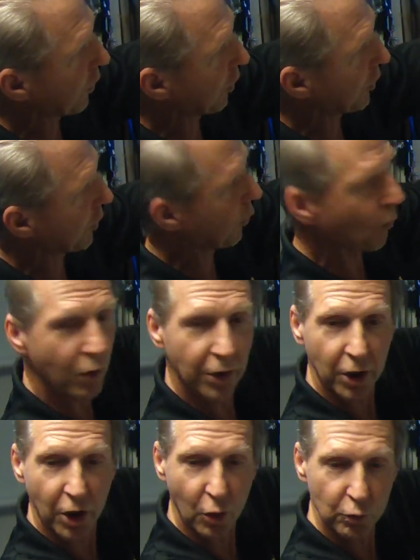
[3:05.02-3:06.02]
are going to want
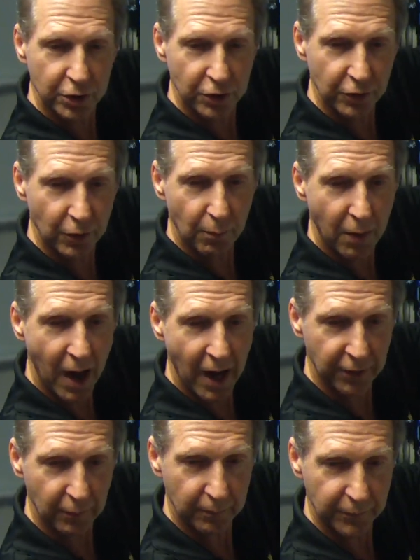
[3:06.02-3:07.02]
to go to the
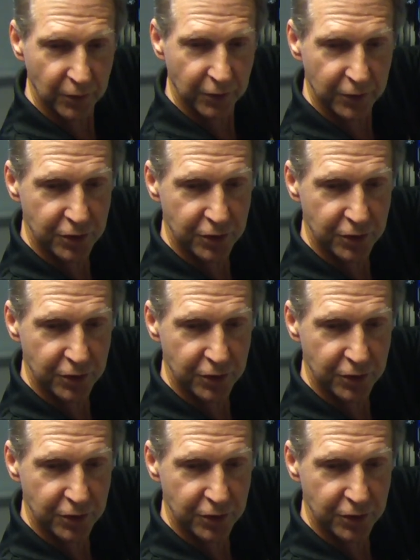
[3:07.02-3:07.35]
bottom, to the